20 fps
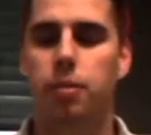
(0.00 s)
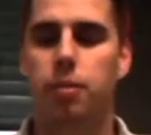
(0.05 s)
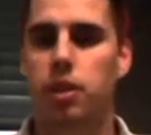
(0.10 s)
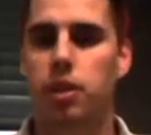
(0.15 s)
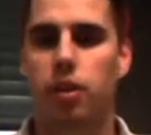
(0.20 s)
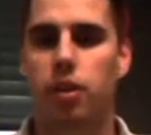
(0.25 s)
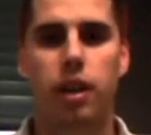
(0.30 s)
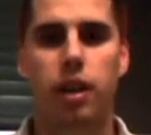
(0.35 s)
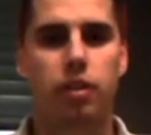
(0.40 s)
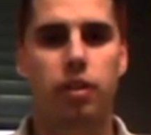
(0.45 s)
It's a
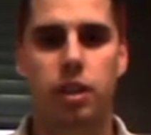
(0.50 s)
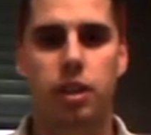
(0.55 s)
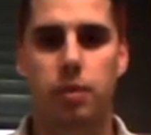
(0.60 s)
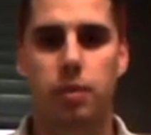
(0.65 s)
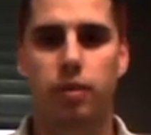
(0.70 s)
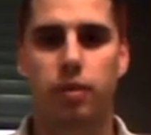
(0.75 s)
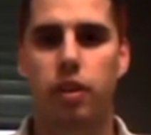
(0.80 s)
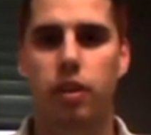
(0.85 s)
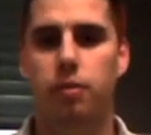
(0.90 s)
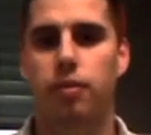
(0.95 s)
great Christmas
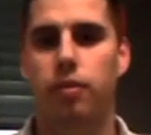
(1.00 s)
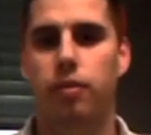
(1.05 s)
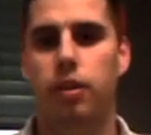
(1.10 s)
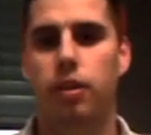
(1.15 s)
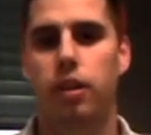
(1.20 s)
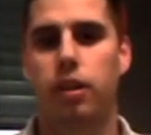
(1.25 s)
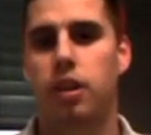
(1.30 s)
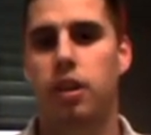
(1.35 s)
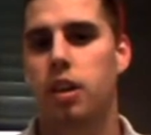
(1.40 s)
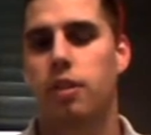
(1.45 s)
film
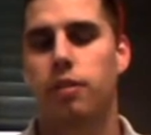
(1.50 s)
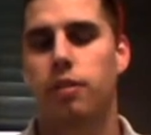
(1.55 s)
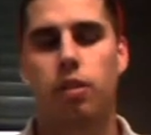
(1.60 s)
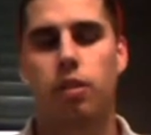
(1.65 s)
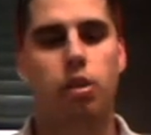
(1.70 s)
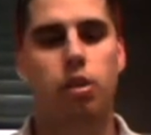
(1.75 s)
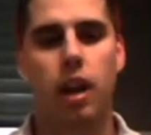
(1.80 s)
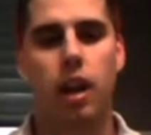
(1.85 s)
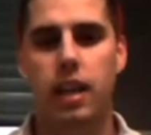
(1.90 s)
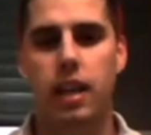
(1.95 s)
for
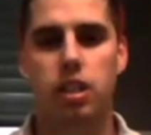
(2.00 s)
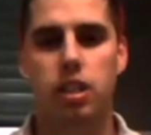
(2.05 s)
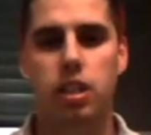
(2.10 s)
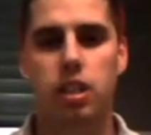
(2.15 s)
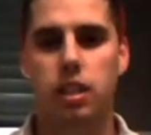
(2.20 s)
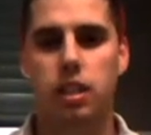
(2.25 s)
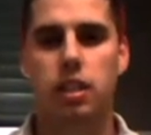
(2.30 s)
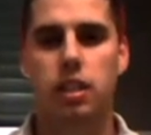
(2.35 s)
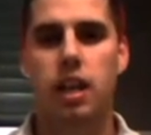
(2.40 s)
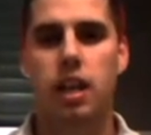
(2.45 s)
all
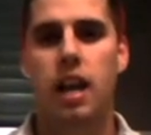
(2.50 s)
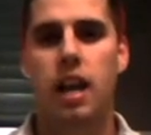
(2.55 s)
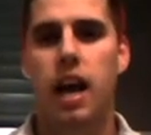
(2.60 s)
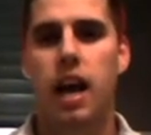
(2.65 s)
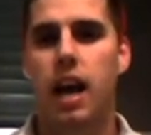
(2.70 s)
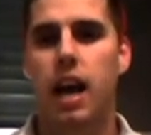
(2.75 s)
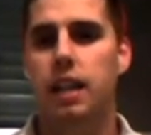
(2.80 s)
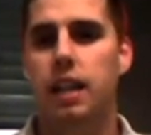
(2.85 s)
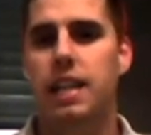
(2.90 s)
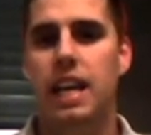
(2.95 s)
ages.
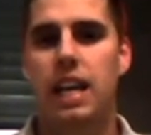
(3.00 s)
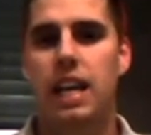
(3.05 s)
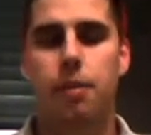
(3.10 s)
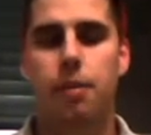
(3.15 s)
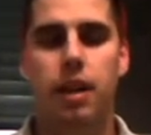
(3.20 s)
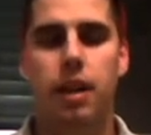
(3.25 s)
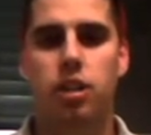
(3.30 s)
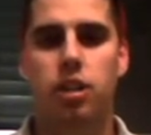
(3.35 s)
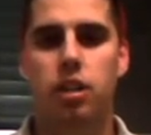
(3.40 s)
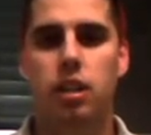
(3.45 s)
And the
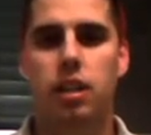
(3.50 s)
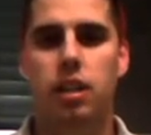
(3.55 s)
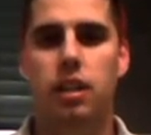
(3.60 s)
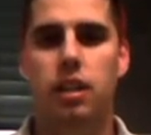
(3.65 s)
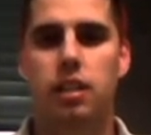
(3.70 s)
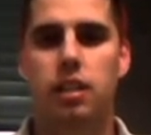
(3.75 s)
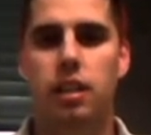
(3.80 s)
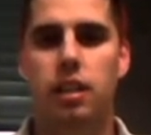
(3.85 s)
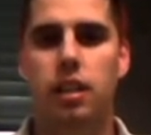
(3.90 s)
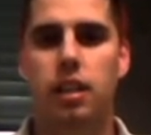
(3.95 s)
animation
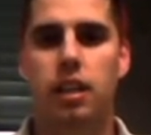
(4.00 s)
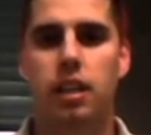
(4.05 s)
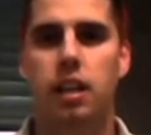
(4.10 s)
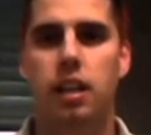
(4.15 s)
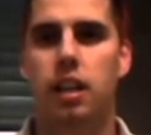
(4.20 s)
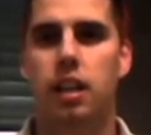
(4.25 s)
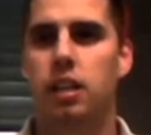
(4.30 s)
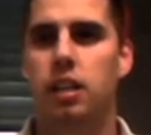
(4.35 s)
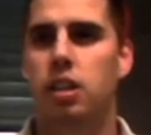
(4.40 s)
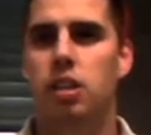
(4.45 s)
is
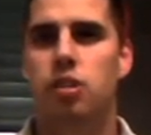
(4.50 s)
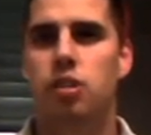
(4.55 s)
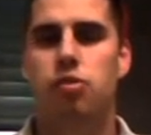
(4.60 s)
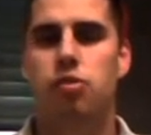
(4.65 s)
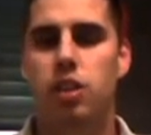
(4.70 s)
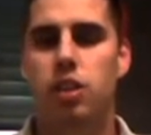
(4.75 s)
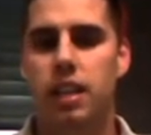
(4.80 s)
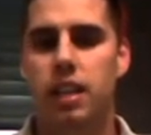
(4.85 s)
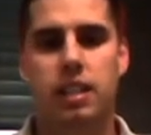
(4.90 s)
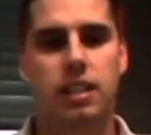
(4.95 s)

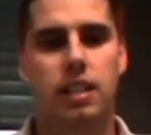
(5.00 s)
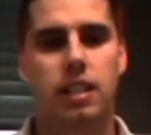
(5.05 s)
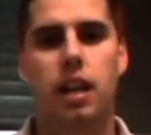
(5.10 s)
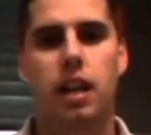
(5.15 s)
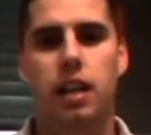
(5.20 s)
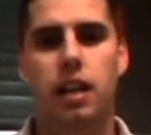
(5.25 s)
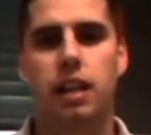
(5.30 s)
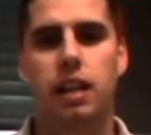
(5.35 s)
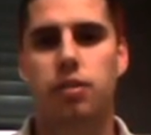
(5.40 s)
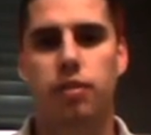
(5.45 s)
really
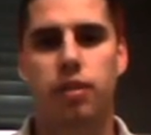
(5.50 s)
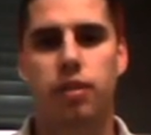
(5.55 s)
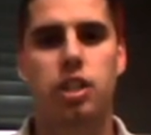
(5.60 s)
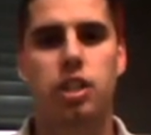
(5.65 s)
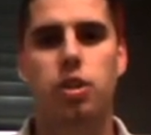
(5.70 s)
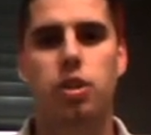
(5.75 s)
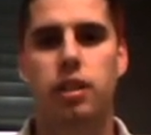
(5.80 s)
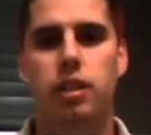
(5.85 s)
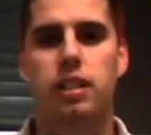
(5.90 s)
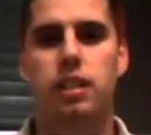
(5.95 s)
stunning. It's
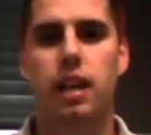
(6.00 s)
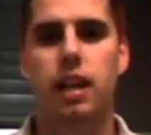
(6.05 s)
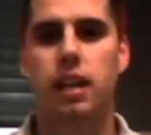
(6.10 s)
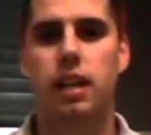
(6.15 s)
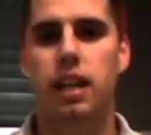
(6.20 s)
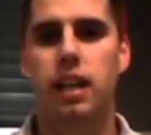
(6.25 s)
visually stunning.